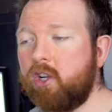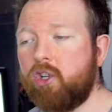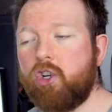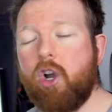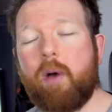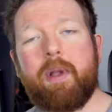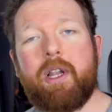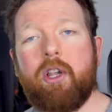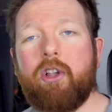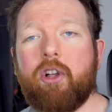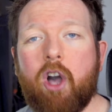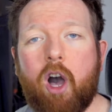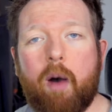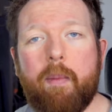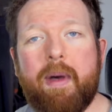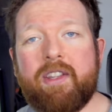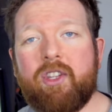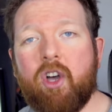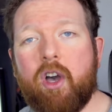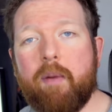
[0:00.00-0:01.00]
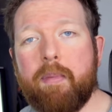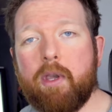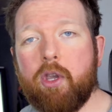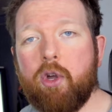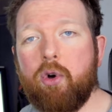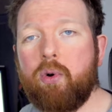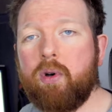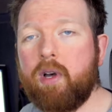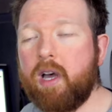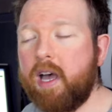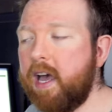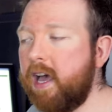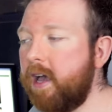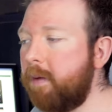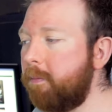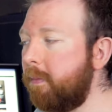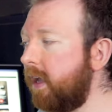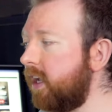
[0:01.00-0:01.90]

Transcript: drop a little comment down below, um,